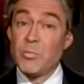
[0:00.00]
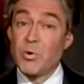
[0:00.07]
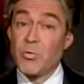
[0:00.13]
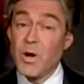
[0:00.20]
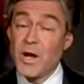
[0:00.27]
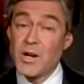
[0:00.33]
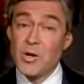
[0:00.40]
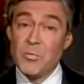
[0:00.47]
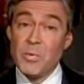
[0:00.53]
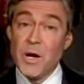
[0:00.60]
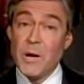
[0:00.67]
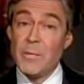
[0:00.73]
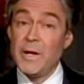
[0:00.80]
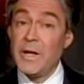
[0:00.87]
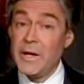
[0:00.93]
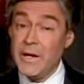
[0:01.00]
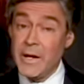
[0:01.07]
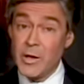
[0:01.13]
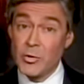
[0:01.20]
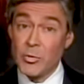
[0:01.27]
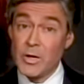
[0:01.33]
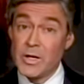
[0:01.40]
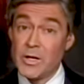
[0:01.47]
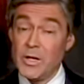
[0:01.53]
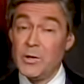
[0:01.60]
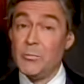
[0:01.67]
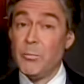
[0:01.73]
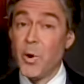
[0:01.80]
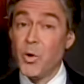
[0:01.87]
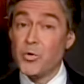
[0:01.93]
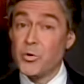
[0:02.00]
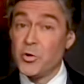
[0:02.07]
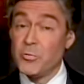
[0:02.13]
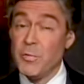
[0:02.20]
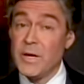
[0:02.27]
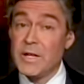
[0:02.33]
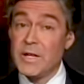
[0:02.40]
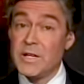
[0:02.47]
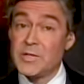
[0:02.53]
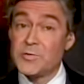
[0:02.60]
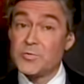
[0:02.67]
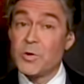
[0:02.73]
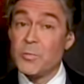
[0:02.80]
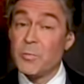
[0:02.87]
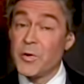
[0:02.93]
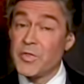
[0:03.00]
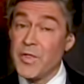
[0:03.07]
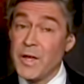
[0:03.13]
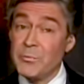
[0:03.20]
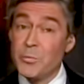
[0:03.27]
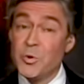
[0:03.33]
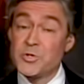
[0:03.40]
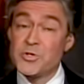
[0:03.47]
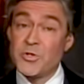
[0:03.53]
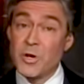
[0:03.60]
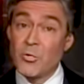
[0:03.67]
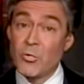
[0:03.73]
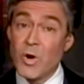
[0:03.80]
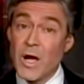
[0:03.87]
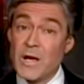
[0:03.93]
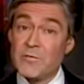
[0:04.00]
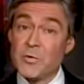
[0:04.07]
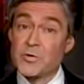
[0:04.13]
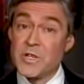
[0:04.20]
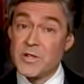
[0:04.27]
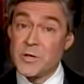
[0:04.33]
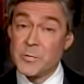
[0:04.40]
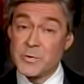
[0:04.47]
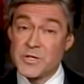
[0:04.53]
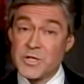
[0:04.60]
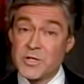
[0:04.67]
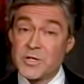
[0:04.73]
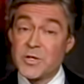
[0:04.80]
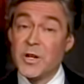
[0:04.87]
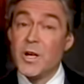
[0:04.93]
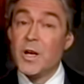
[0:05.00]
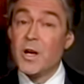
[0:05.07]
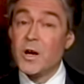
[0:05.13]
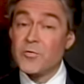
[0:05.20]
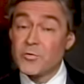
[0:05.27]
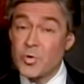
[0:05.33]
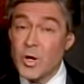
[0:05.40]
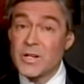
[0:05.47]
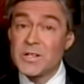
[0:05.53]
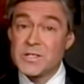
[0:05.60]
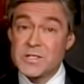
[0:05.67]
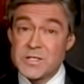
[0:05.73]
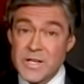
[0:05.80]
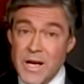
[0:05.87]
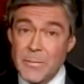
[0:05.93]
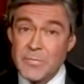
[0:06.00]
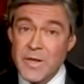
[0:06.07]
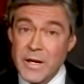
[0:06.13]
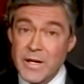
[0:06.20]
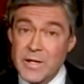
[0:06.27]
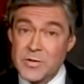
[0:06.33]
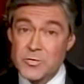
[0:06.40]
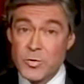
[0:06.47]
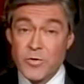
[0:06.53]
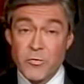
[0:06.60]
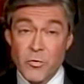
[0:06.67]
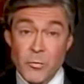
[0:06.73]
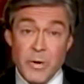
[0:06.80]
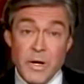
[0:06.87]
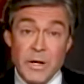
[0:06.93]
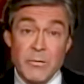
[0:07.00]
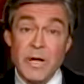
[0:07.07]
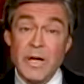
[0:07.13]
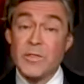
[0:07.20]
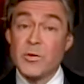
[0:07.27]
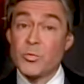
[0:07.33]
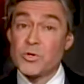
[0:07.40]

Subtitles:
Barack Obama and Hillary Clinton both could make history, but that puts their rivals in the position of trying to stop that history from being made.